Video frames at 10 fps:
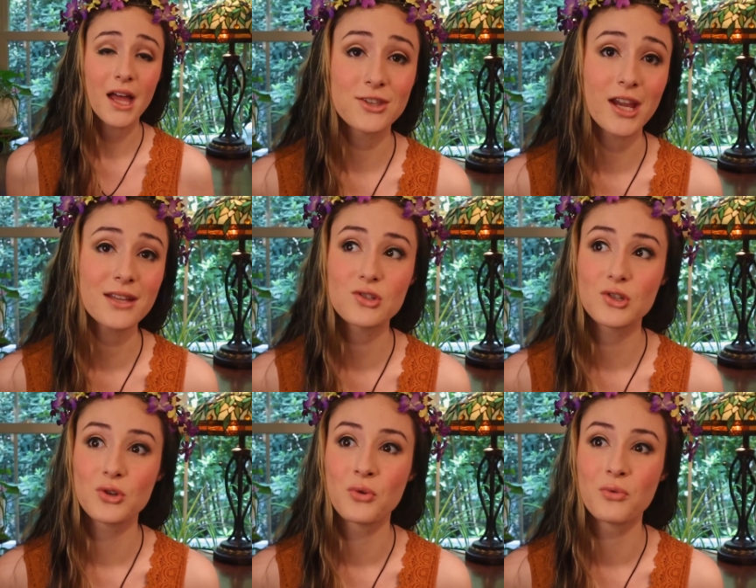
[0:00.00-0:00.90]
a chance
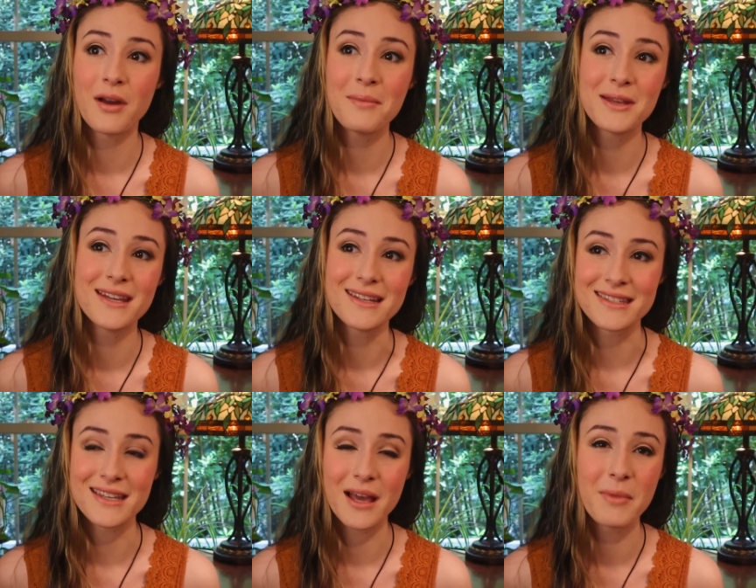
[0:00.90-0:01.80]
to
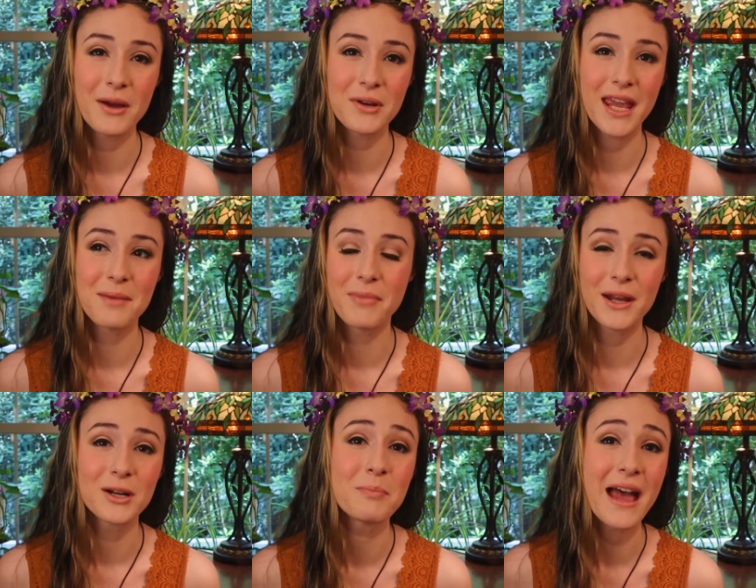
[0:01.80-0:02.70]
reminisce about a
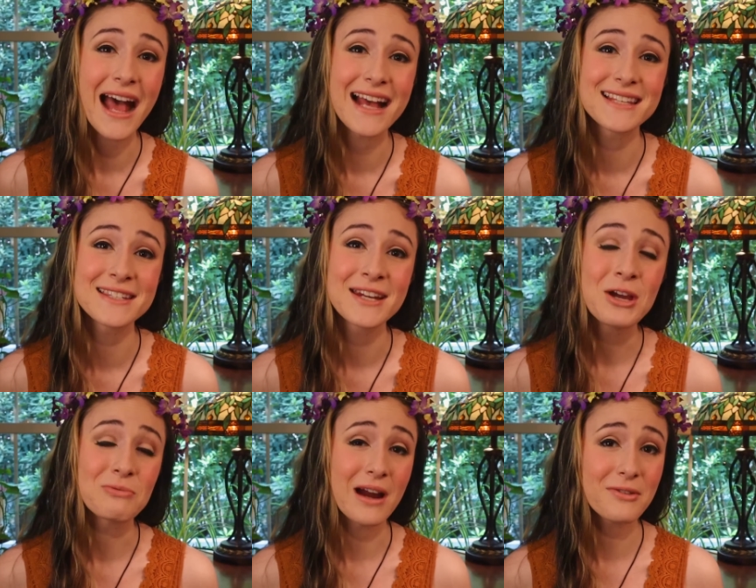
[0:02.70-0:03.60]
better past
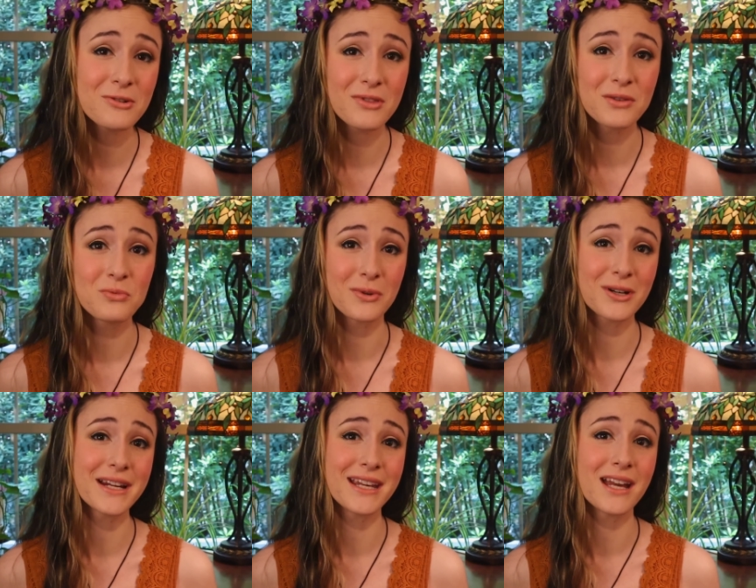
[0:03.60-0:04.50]
rather than
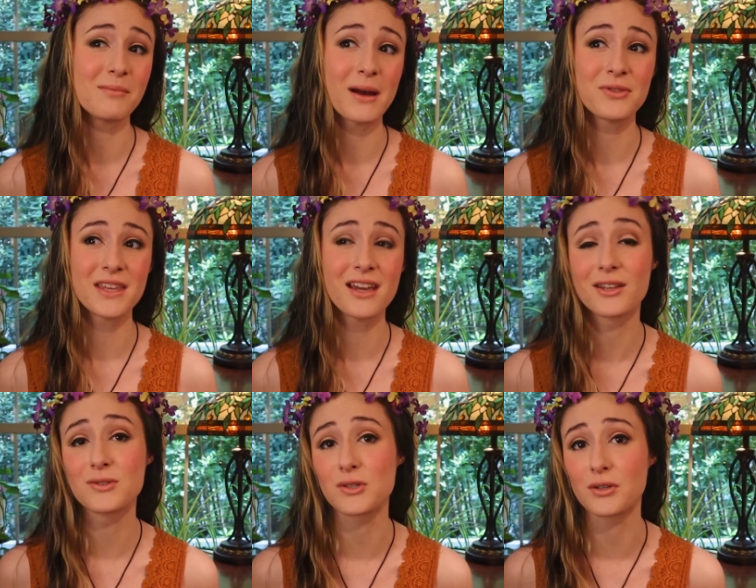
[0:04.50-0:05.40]
worry about the
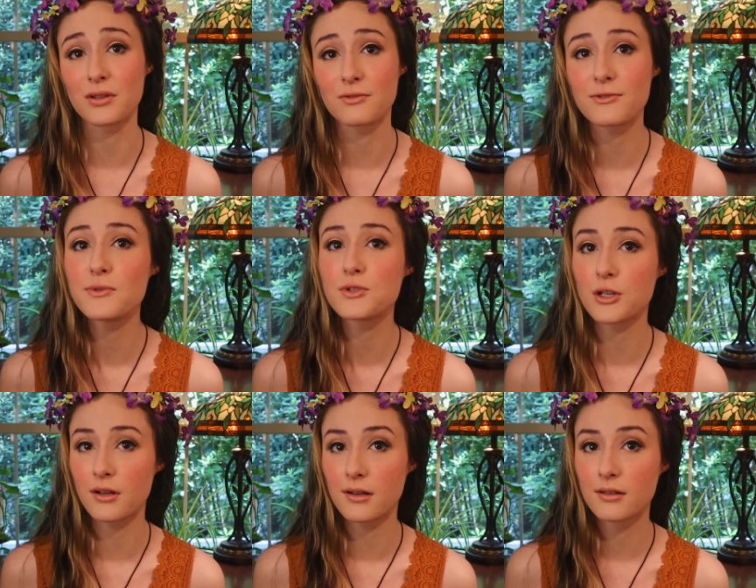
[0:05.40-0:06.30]
uncertain
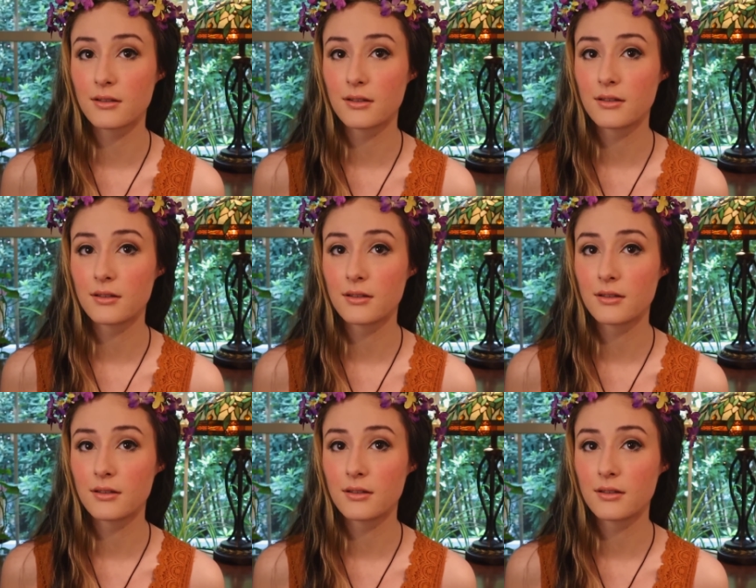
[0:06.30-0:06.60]
future. And